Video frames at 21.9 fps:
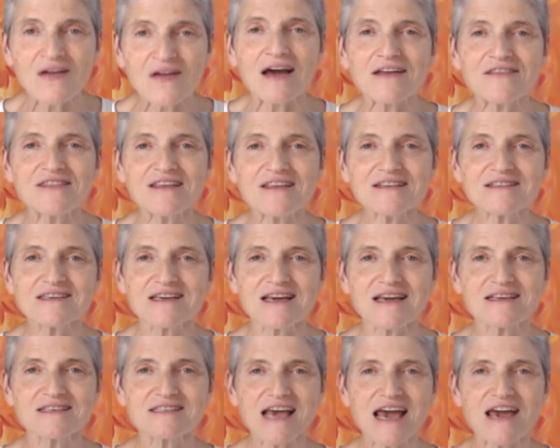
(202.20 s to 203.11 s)
And this
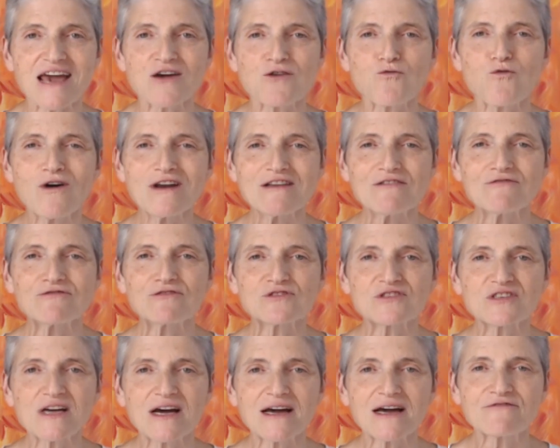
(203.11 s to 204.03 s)
is a
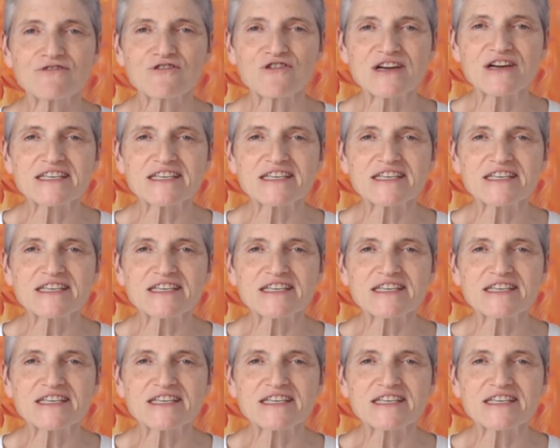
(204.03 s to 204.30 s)
wonderful time for